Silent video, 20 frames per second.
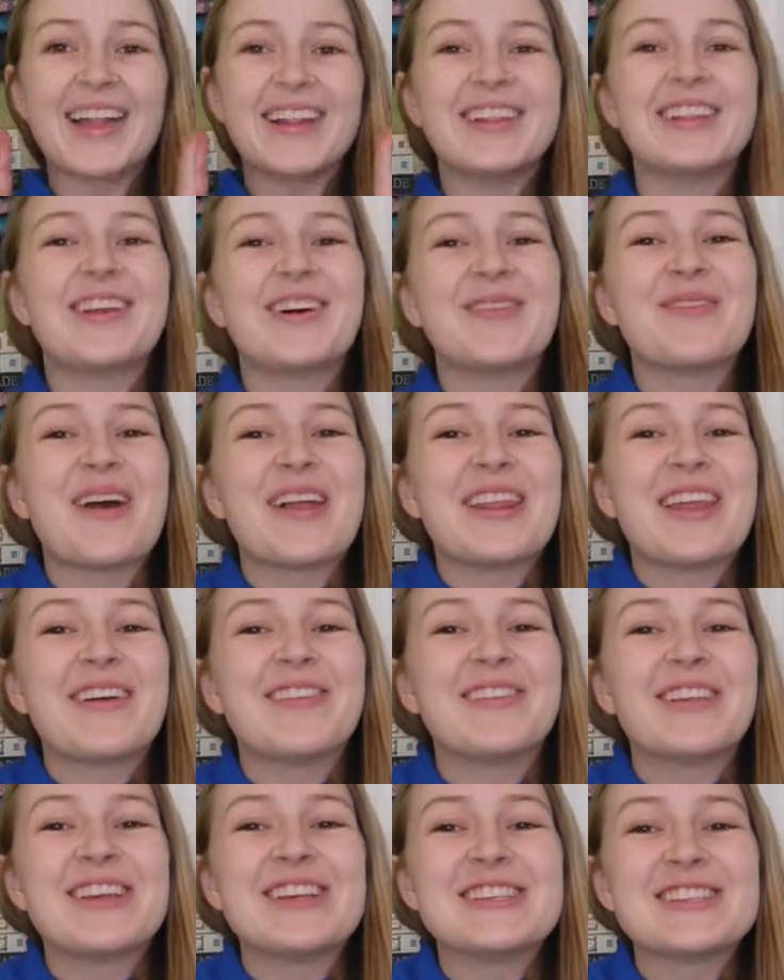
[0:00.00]
Hello my
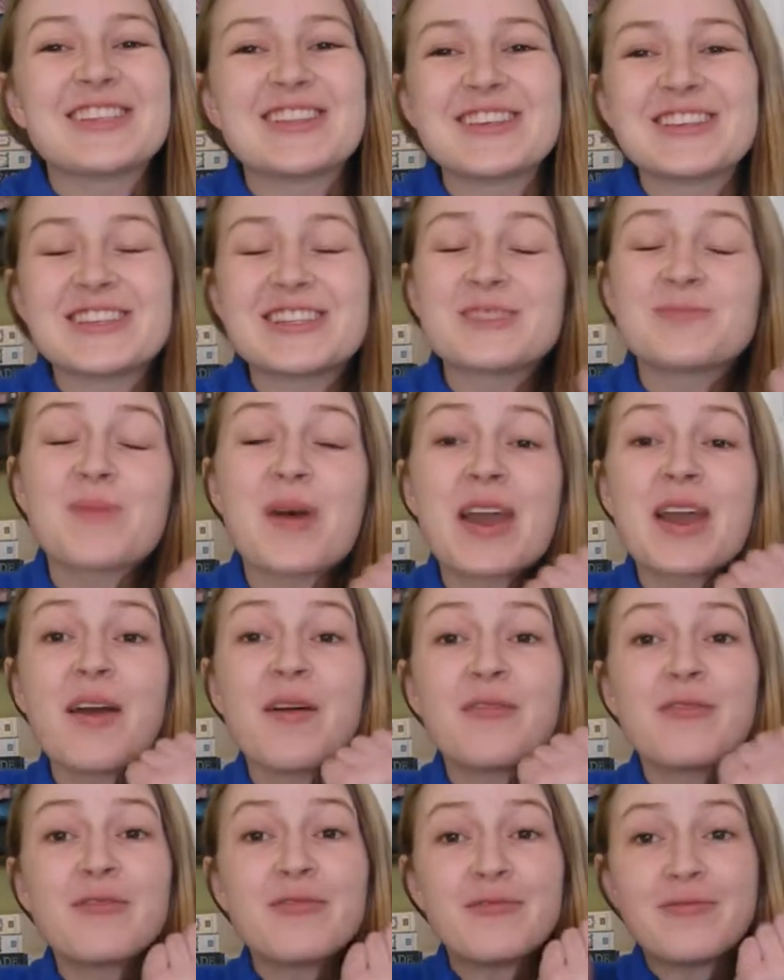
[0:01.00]
lovelies, so this is my
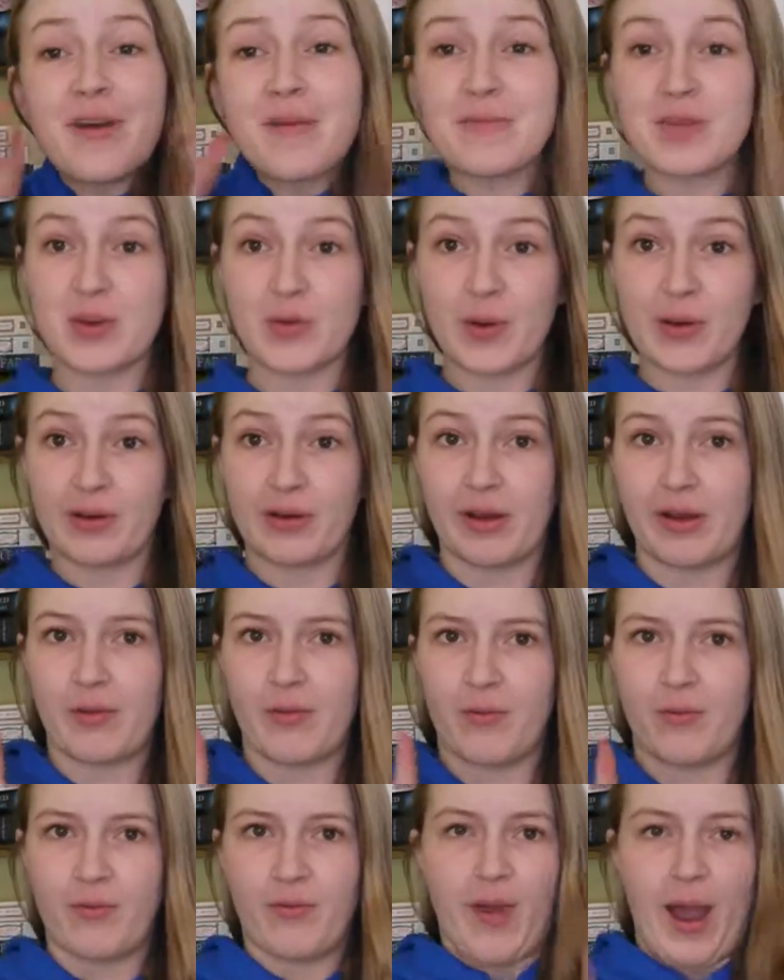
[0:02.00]
February
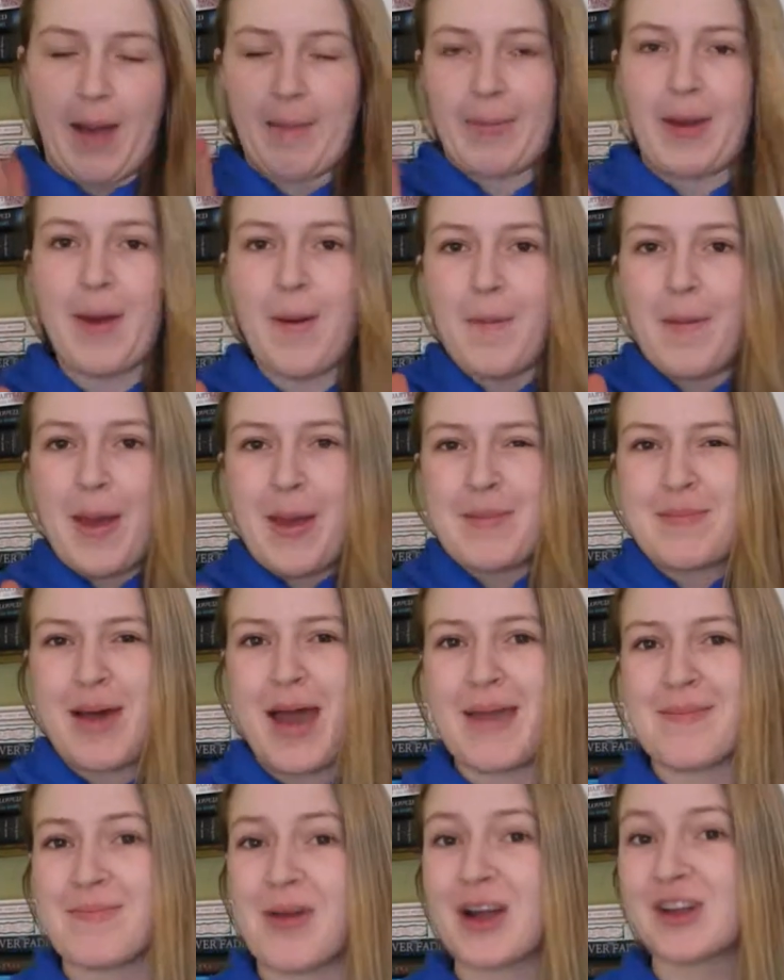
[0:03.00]
wrap up and
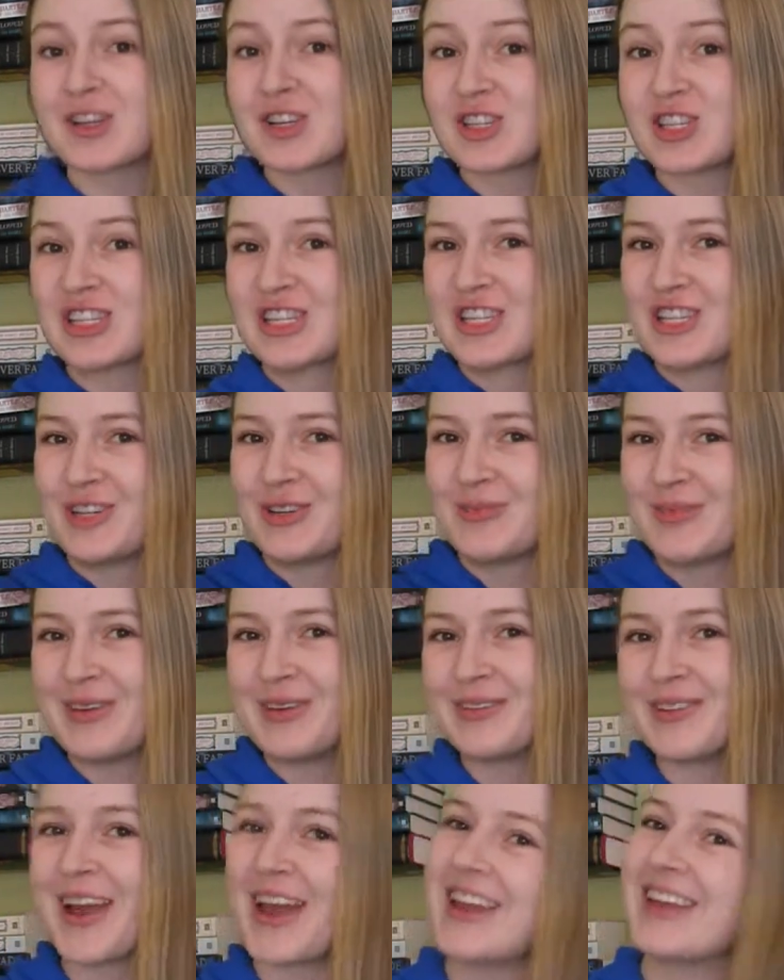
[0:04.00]
my March to be
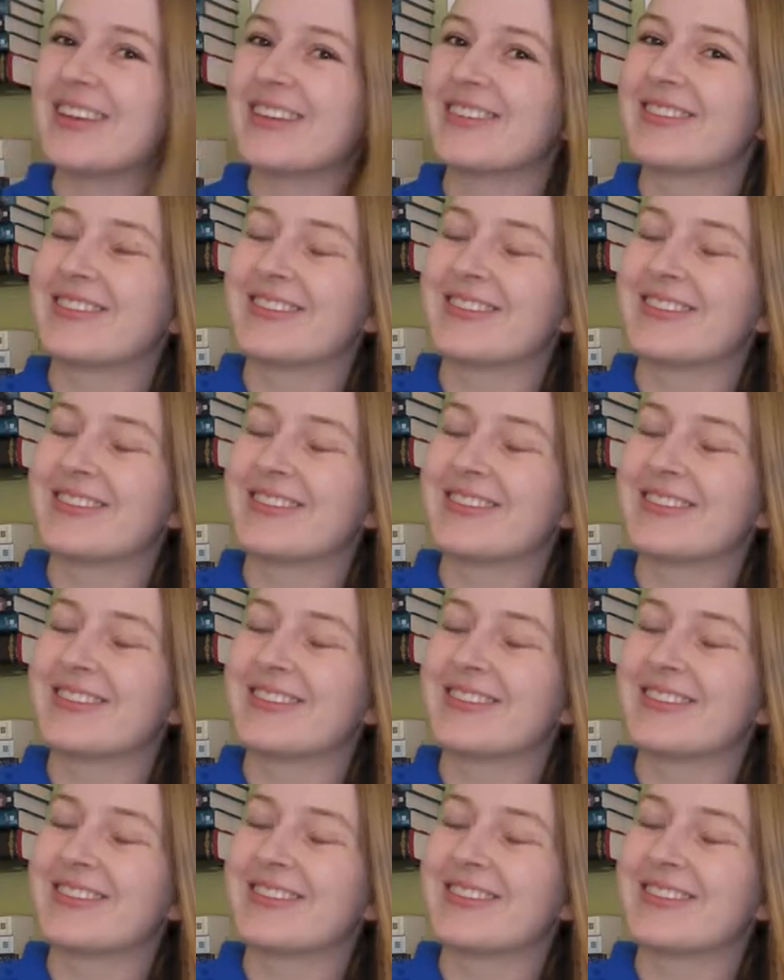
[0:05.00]
read.